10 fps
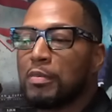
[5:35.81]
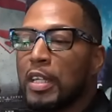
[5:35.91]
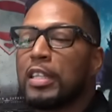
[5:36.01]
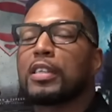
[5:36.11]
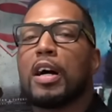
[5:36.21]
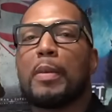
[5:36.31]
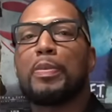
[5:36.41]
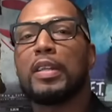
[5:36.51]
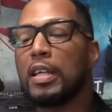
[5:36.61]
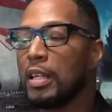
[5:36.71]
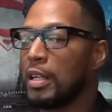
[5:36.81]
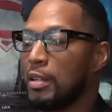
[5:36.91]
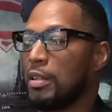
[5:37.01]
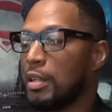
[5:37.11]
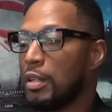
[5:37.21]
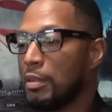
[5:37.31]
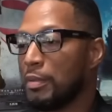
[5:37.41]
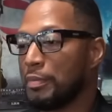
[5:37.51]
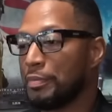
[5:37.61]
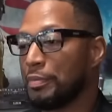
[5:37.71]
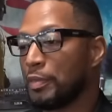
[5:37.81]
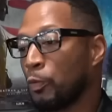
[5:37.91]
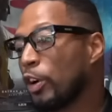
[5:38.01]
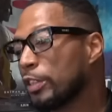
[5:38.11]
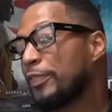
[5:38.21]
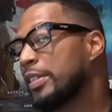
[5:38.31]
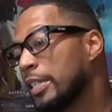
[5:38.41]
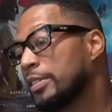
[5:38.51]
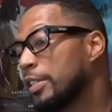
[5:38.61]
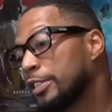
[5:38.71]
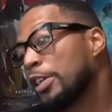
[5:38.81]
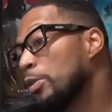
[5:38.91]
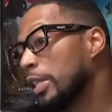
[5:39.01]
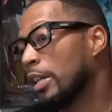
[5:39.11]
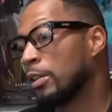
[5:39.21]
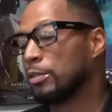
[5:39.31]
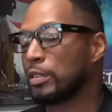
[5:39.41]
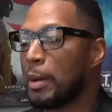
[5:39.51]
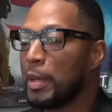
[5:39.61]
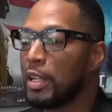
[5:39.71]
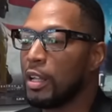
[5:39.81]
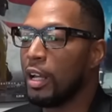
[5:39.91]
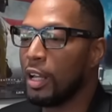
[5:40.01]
His company works for DC Studios. I mean,